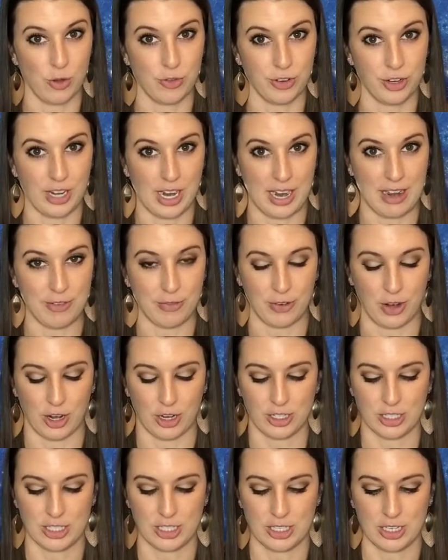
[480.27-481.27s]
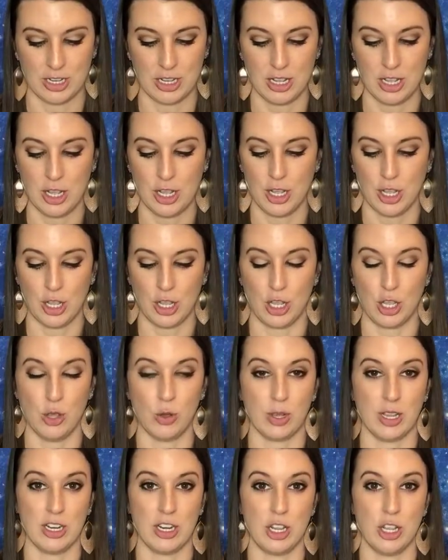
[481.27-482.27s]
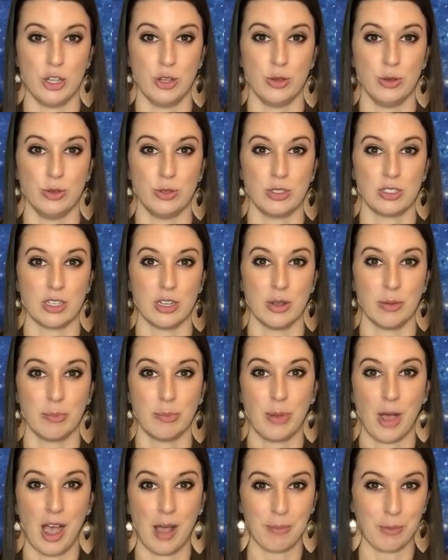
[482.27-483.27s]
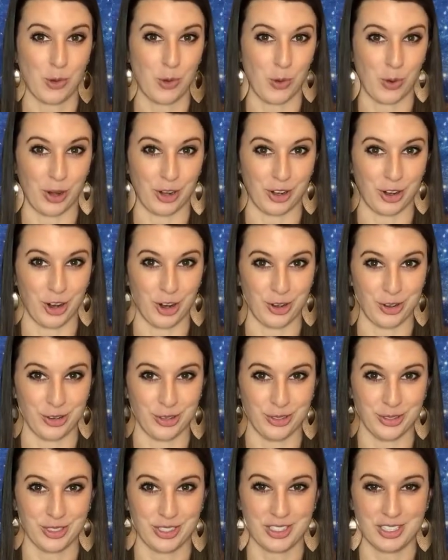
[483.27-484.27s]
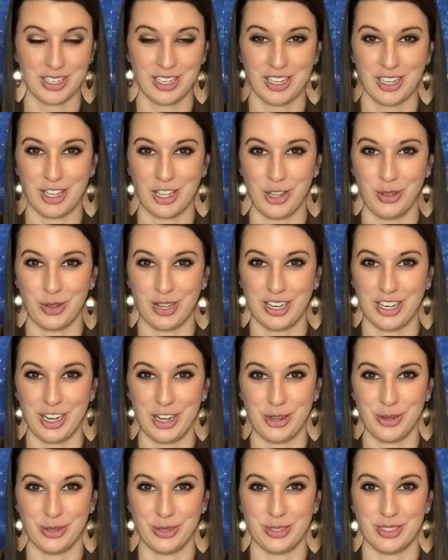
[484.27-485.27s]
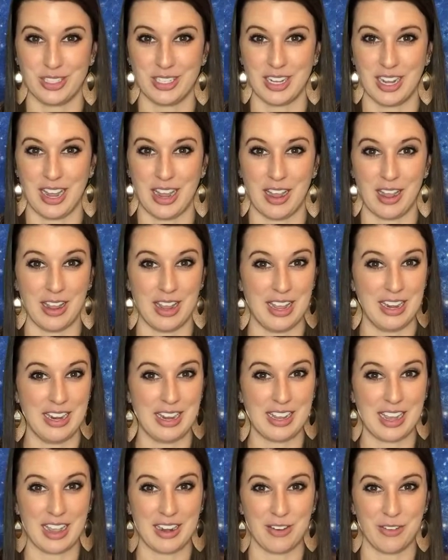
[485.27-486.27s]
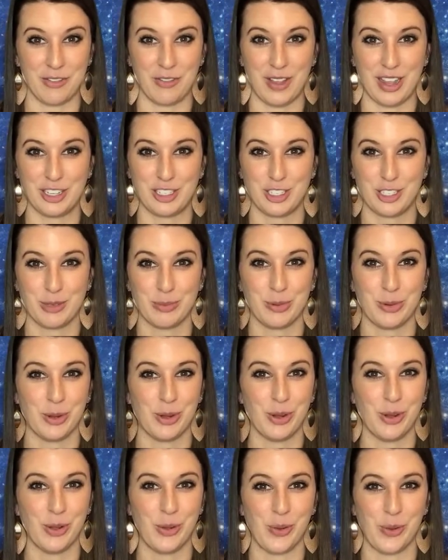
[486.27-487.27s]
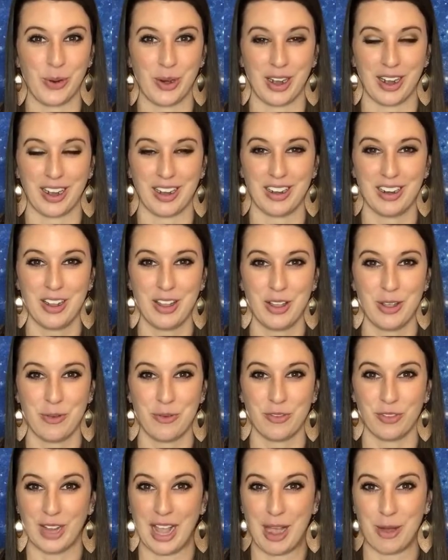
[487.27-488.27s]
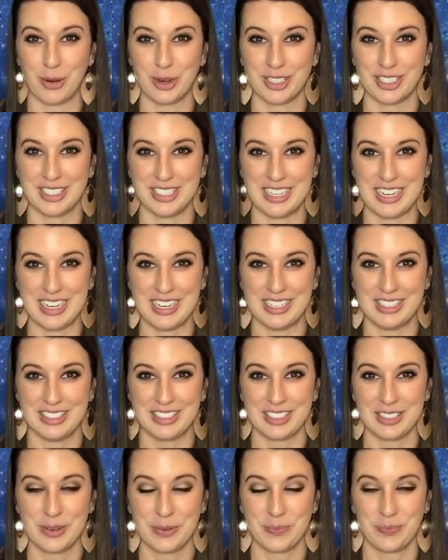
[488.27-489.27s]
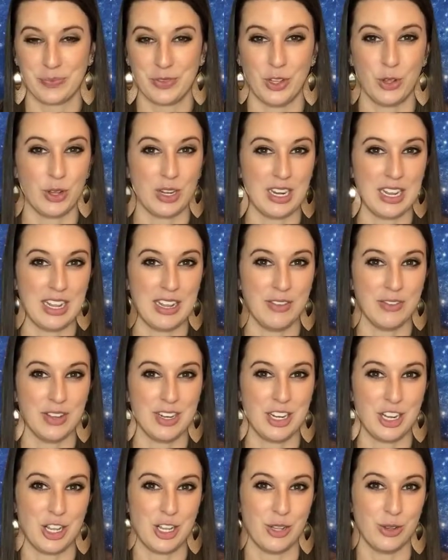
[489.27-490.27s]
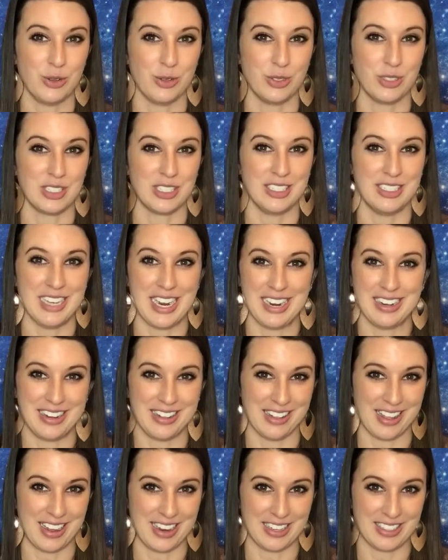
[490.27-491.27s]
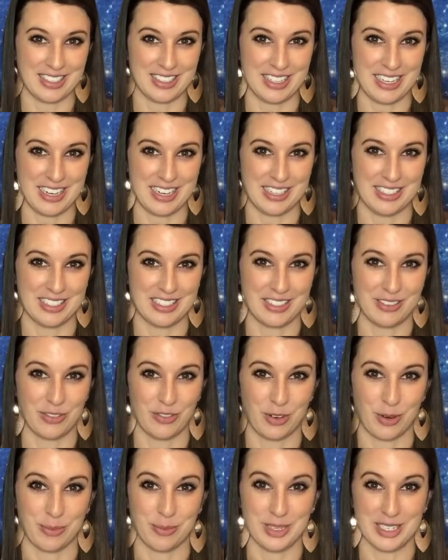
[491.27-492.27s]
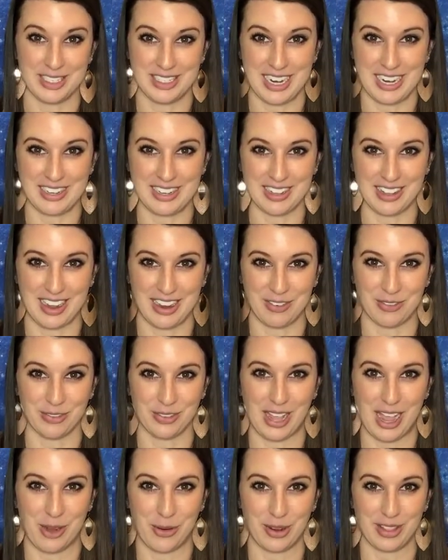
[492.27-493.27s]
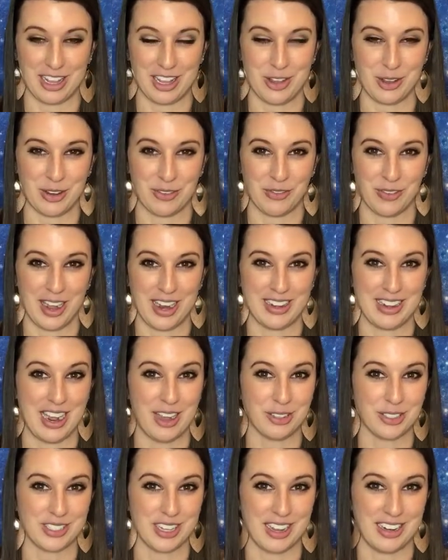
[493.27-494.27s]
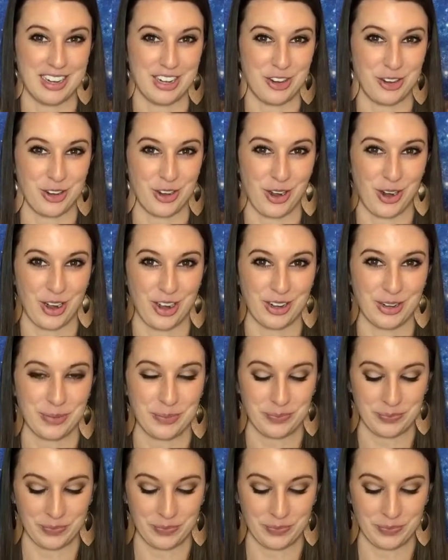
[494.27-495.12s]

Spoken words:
overnight first. You can use popcorn kernels. You can use any kind of vegetable or flower seeds. You can even use dandelion seeds from a dandelion flower that you can find outside in your yard.